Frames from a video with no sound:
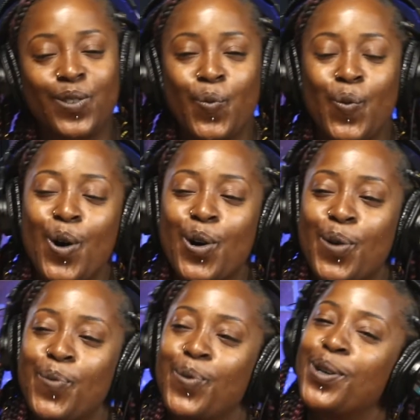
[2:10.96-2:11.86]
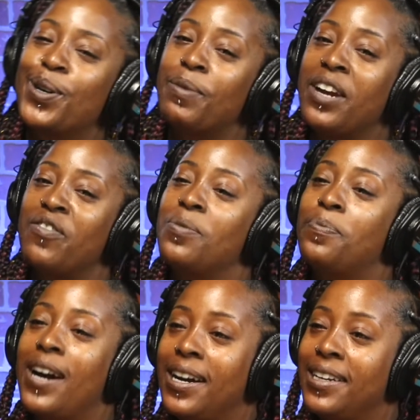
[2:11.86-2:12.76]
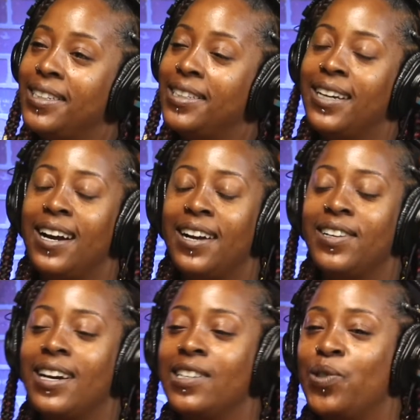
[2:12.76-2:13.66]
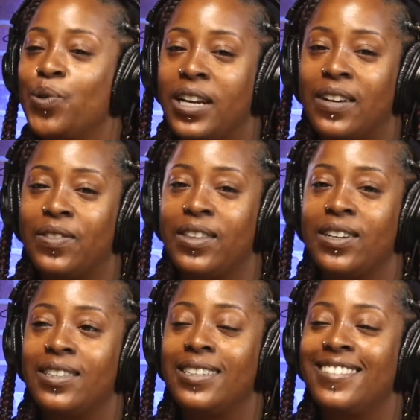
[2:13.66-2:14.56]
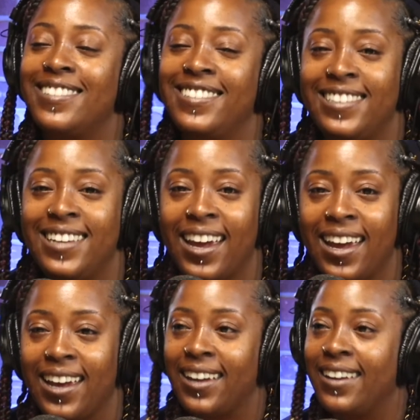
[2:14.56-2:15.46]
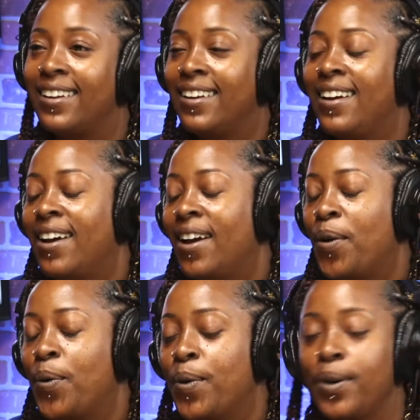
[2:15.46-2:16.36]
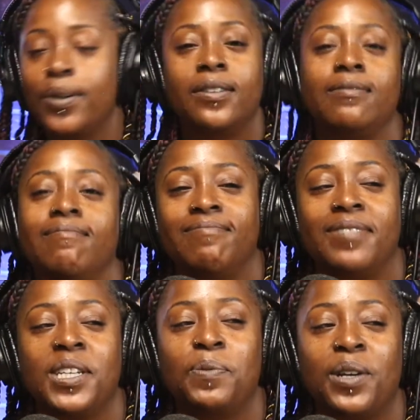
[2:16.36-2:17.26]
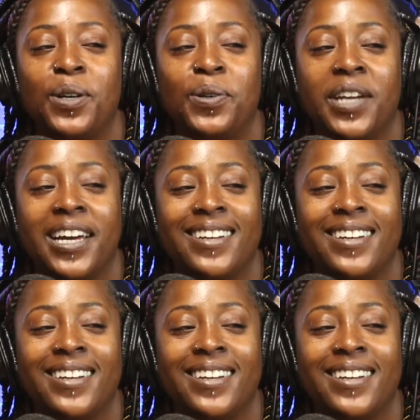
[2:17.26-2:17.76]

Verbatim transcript: welcome, welcome everybody. How you guys doing out there today? Whew, it's been a long day.